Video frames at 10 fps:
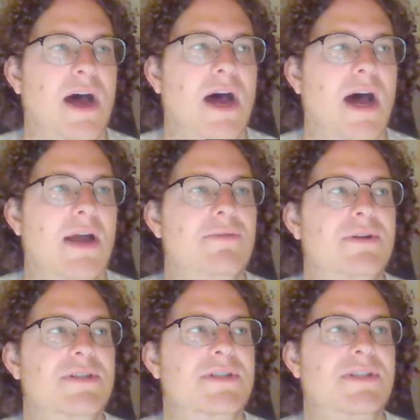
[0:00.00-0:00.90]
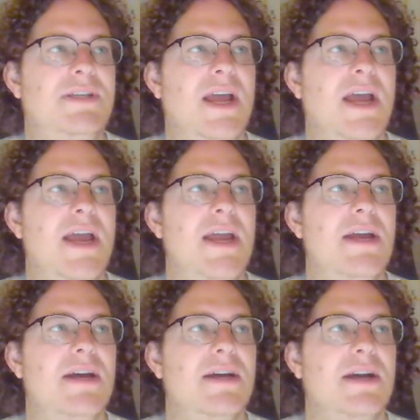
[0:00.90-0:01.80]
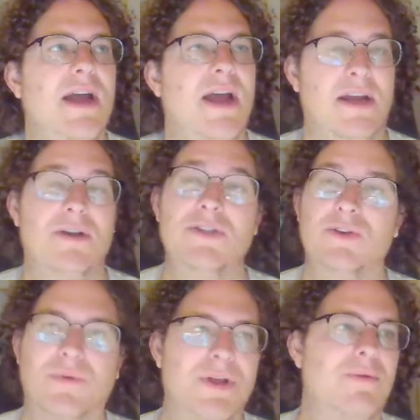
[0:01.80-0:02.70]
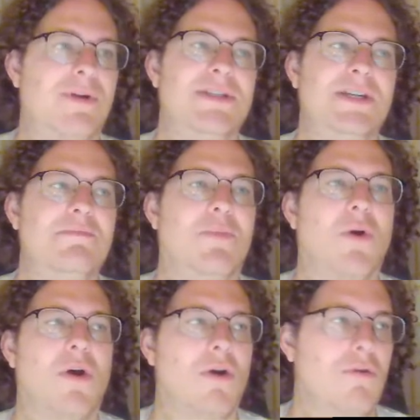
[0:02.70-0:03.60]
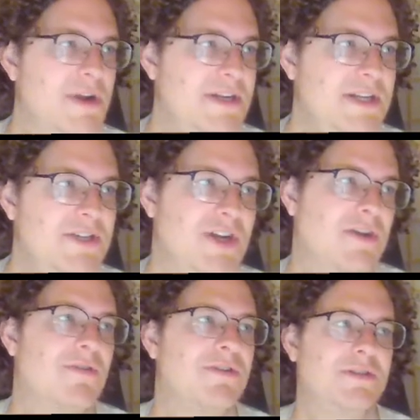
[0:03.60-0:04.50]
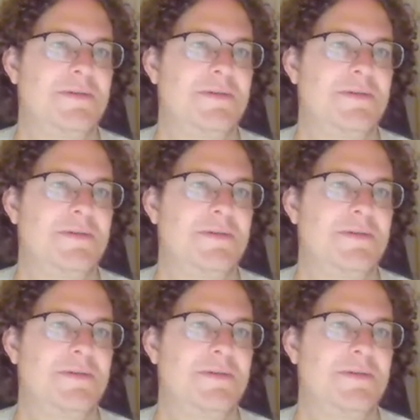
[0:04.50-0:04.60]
I would say, and I also really want to see more Olwen in general, just